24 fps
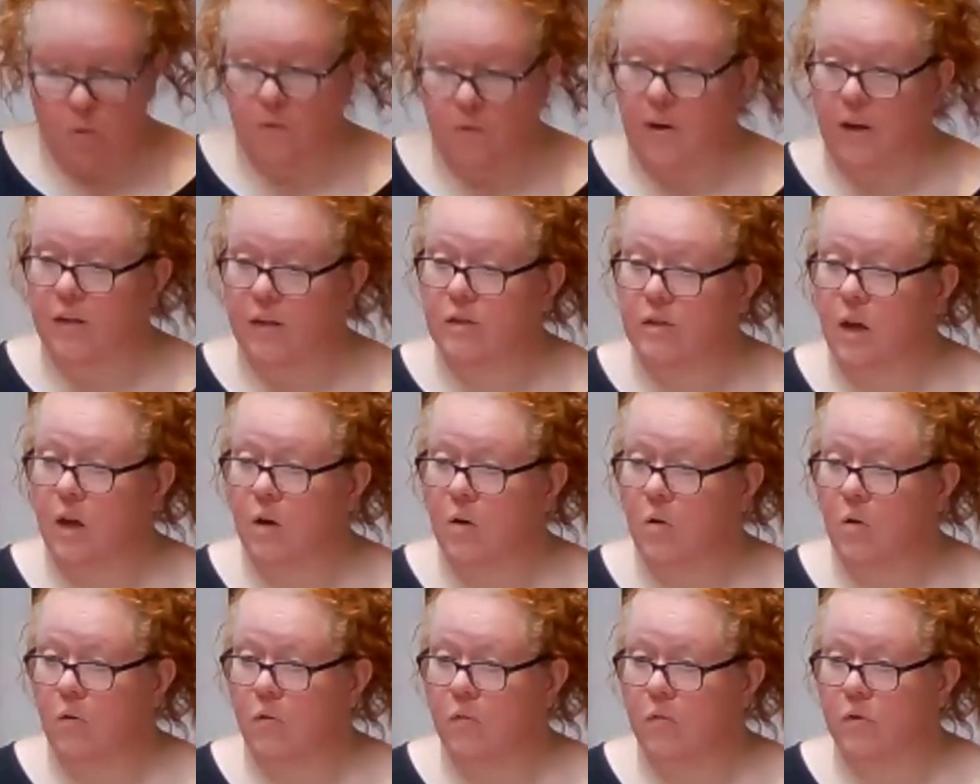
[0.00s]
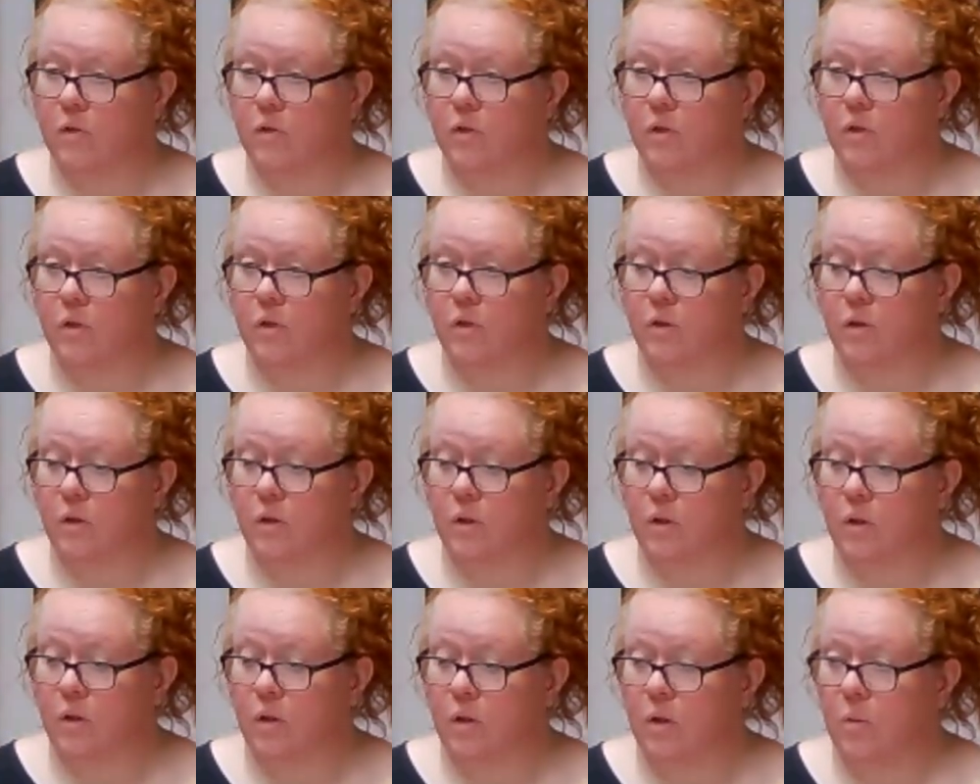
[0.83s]
with ourselves,
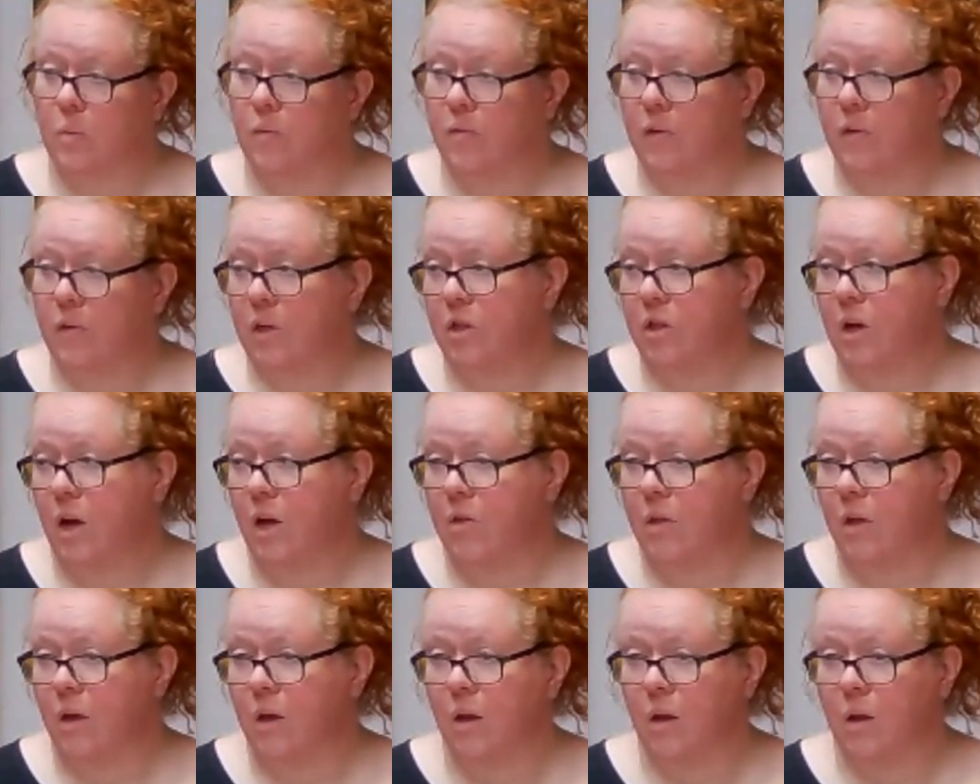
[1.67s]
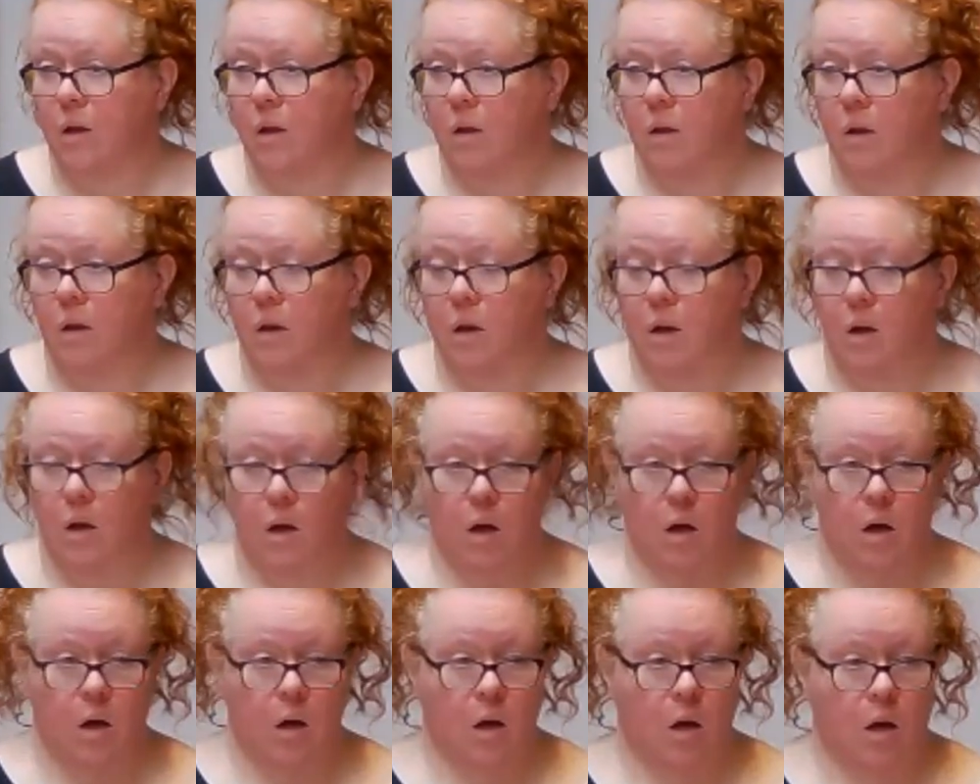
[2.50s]
with each other,
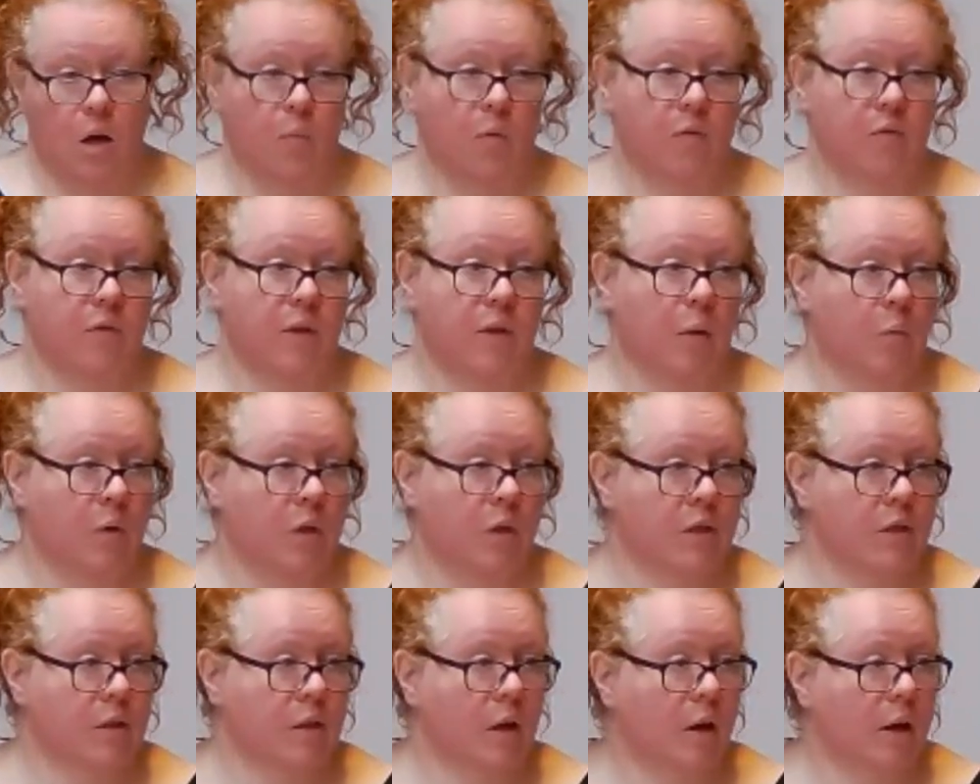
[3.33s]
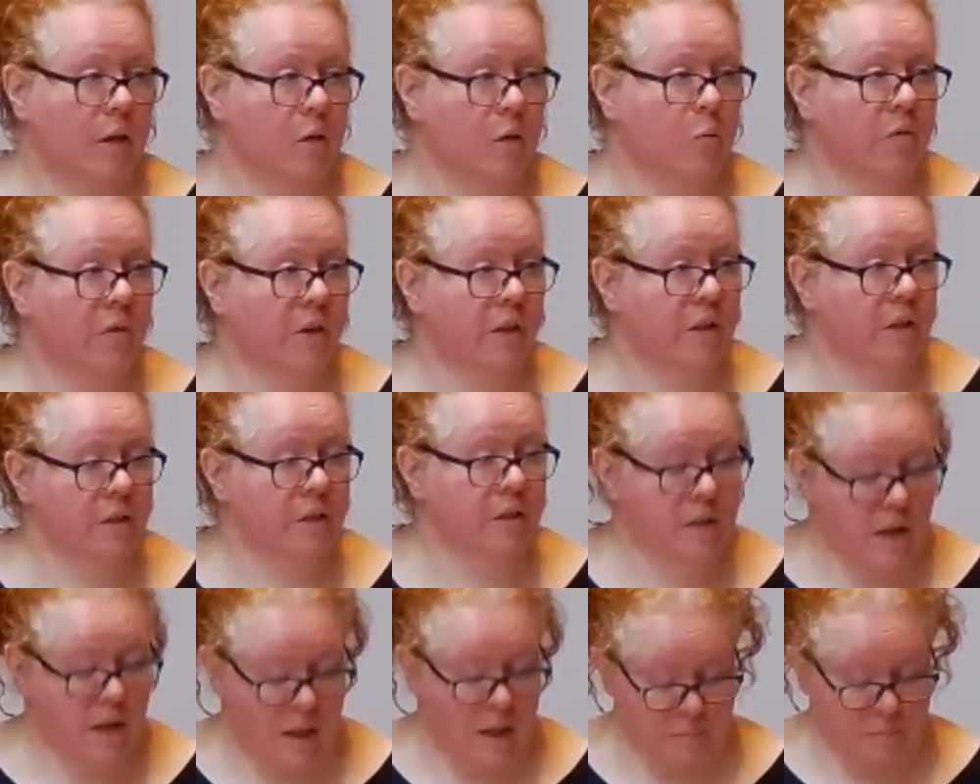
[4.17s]
and with that which lies within
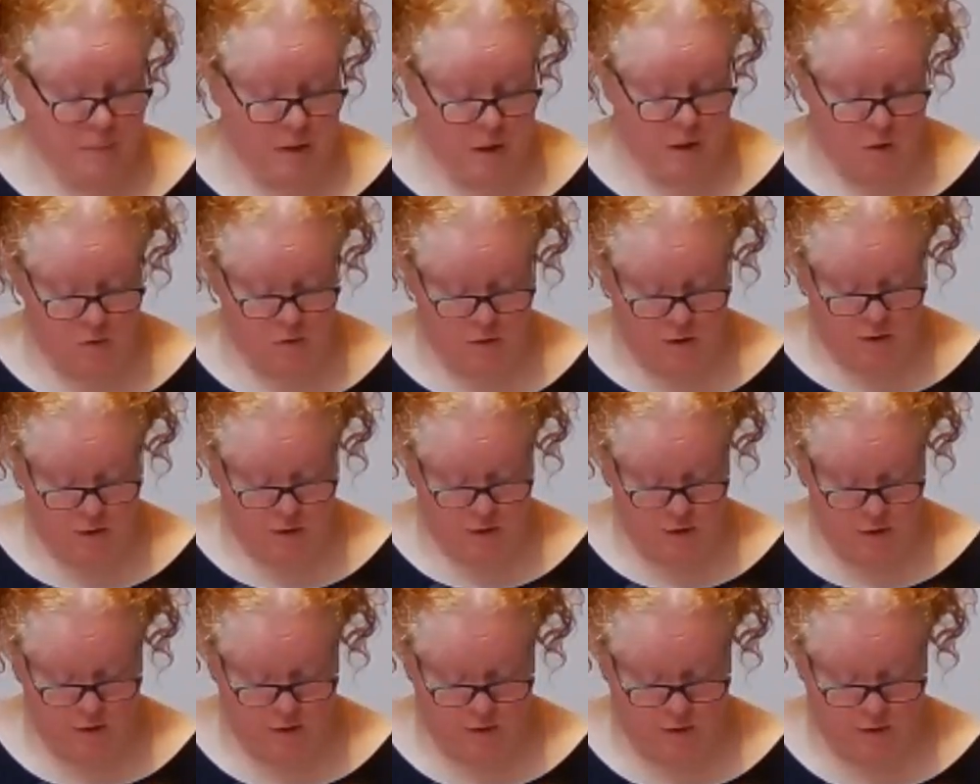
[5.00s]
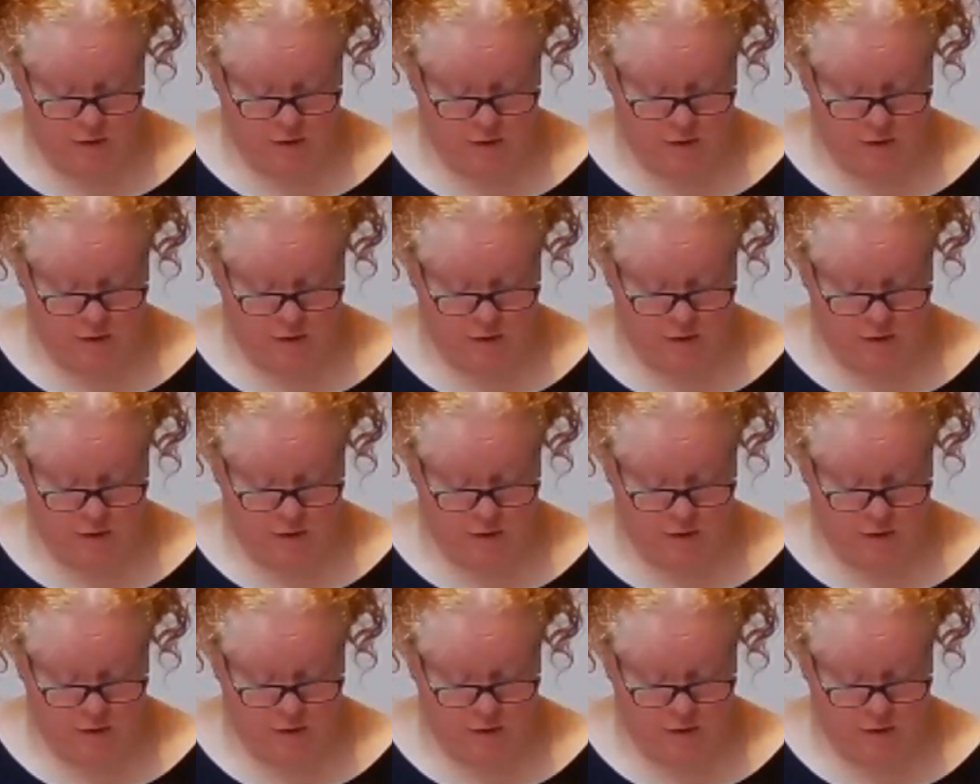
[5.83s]
us and beyond us.